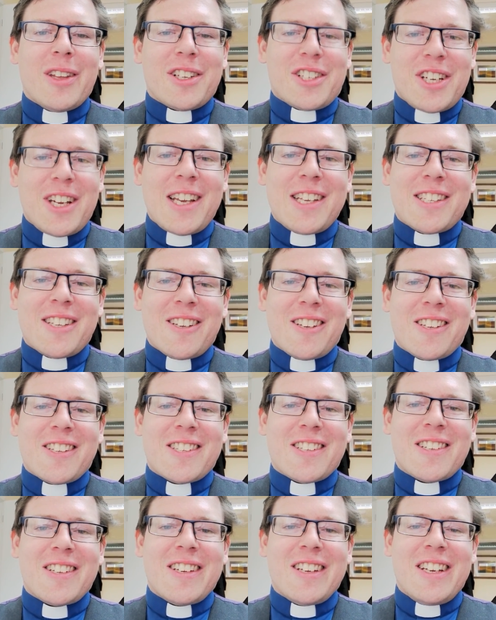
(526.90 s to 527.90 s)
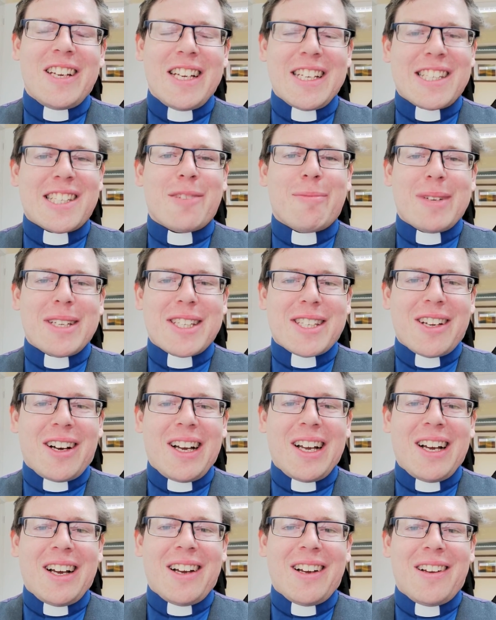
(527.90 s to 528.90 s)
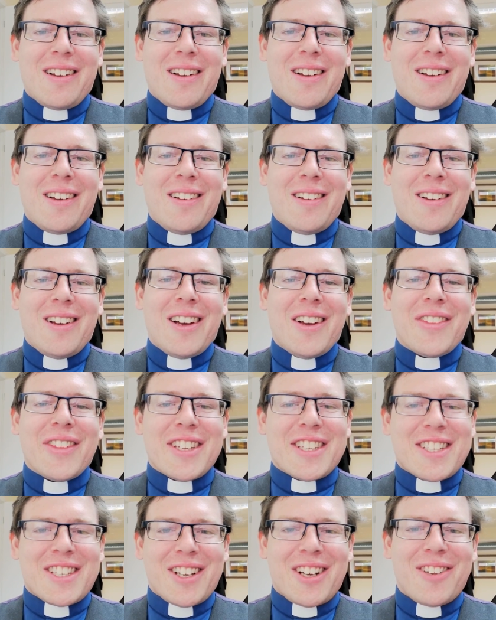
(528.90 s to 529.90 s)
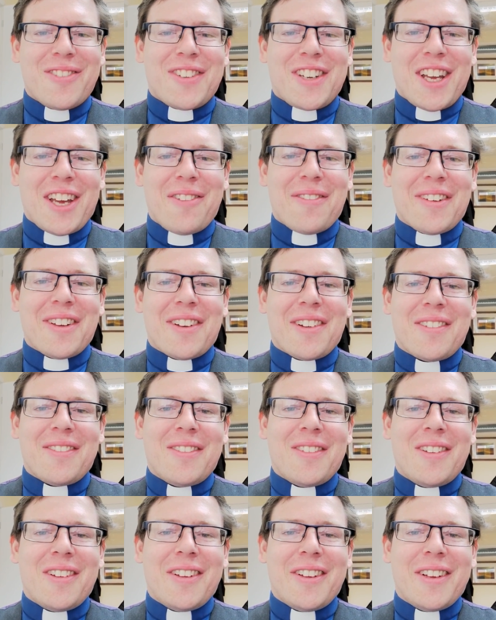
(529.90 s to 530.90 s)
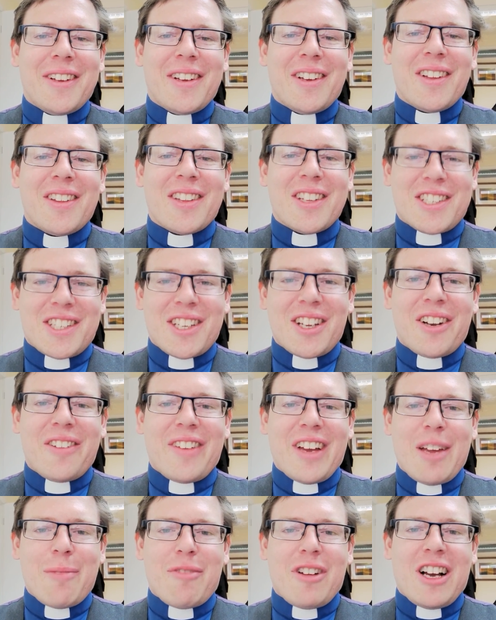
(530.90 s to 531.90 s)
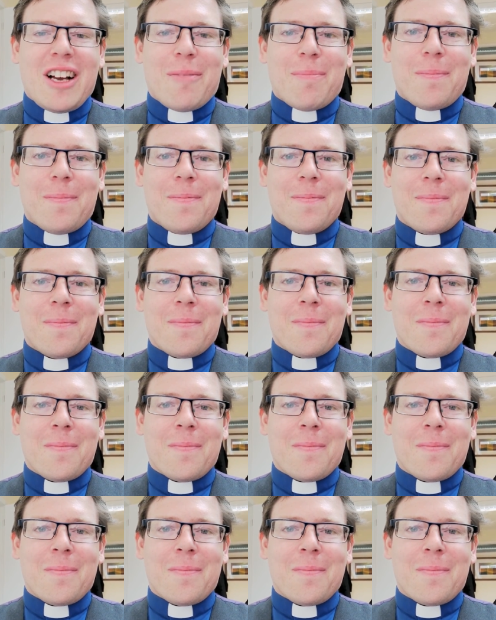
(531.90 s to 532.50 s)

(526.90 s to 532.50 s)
that Jesus is the Messiah, the Son of David, the Son of Abraham.